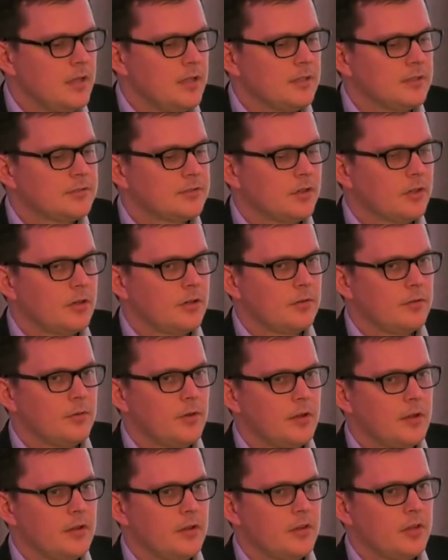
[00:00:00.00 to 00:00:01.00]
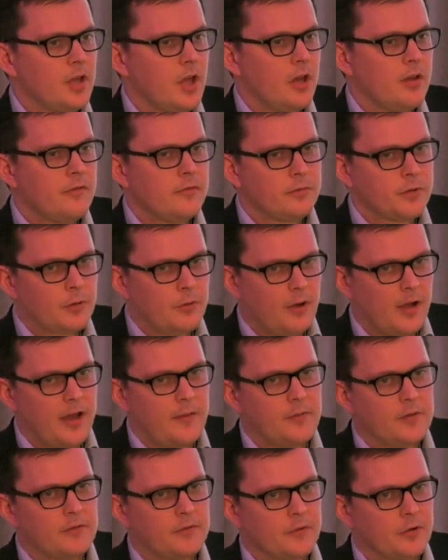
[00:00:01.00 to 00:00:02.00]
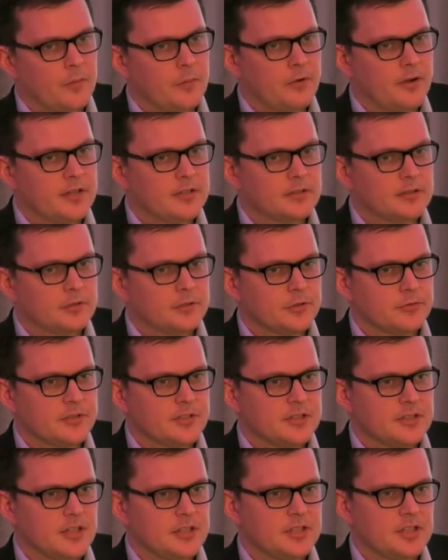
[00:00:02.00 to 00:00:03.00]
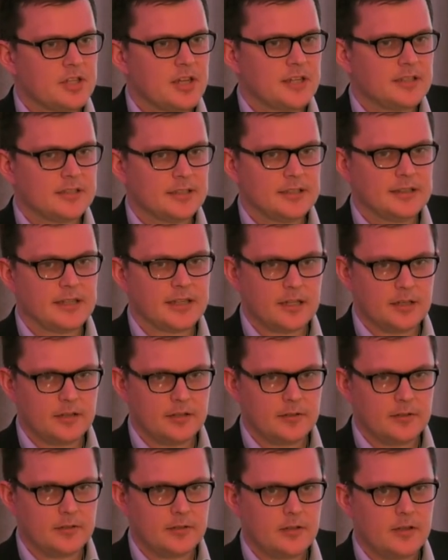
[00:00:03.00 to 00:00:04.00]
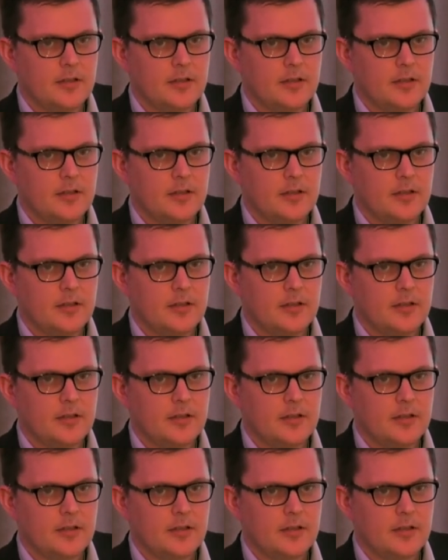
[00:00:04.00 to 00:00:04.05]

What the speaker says: So another requirement for a parental order is a genetic link.